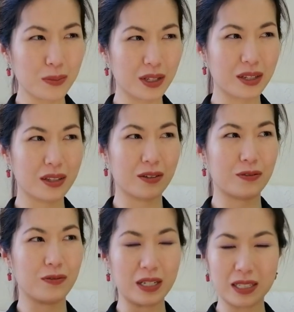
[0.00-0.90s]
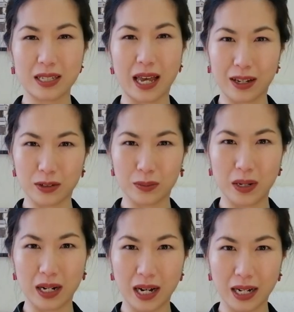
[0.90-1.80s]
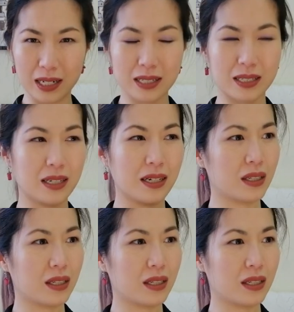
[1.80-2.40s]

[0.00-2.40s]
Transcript: with fixed handlebar heights,